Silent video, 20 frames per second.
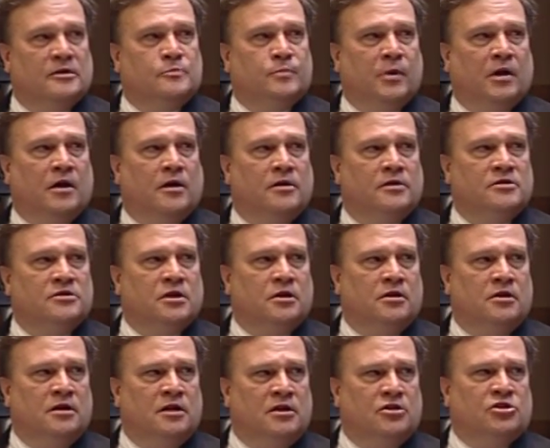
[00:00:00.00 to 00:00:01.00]
because
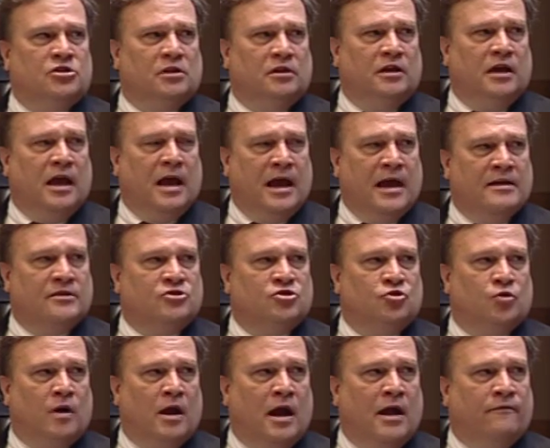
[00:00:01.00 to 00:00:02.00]
initially as
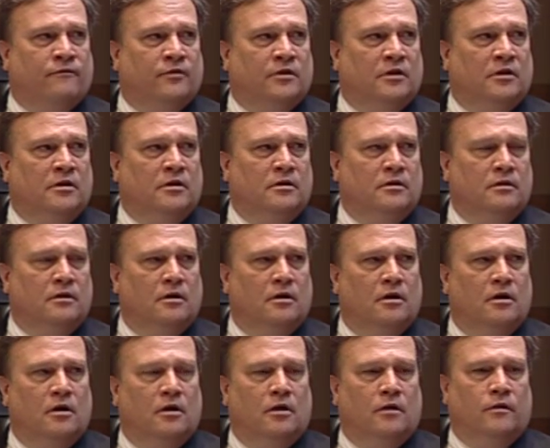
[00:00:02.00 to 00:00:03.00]
drafted,
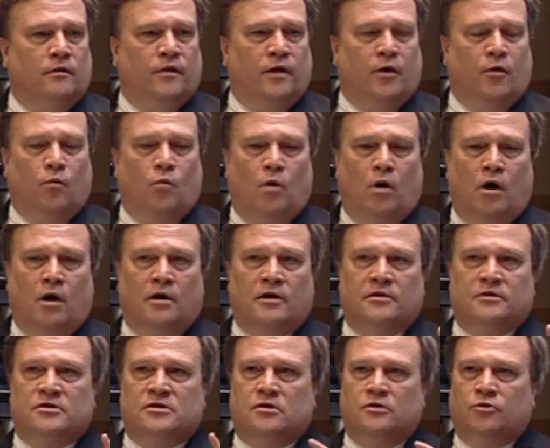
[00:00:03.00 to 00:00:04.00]
there
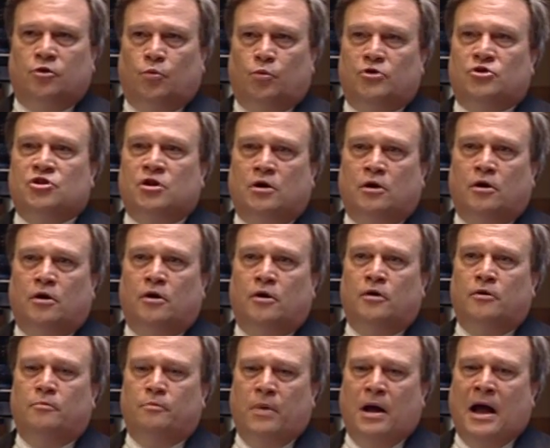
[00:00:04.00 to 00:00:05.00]
was the
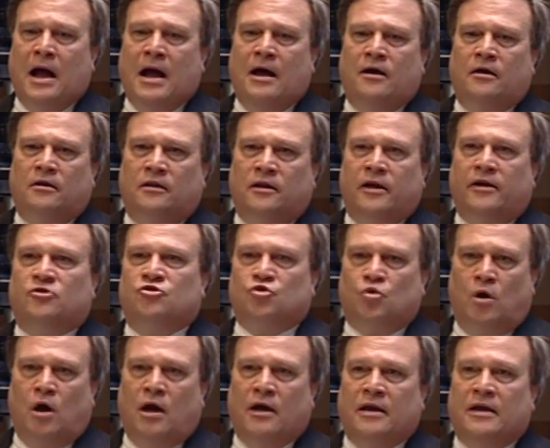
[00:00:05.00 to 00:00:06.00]
return by
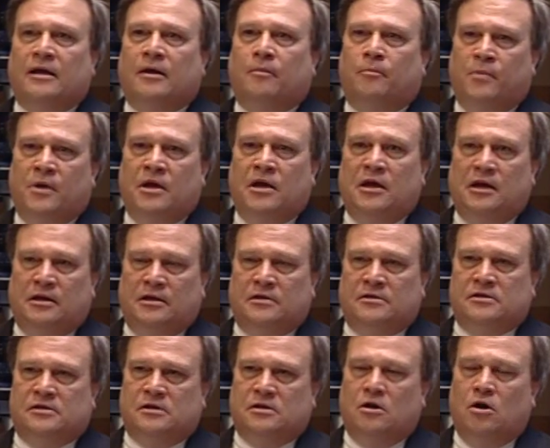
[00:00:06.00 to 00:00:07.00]
electronic
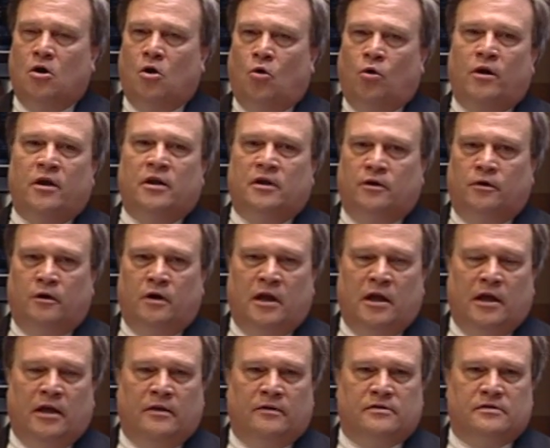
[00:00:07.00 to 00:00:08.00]
means or
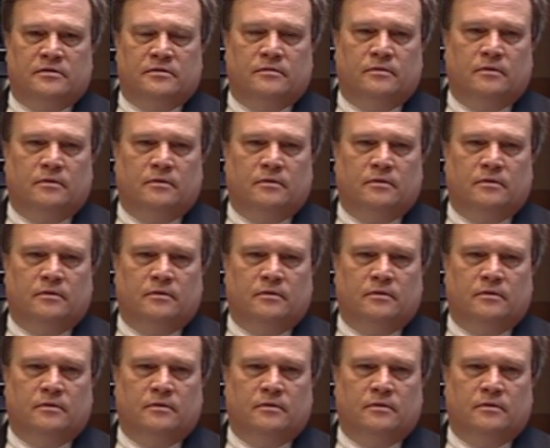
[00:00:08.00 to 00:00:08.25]
internet.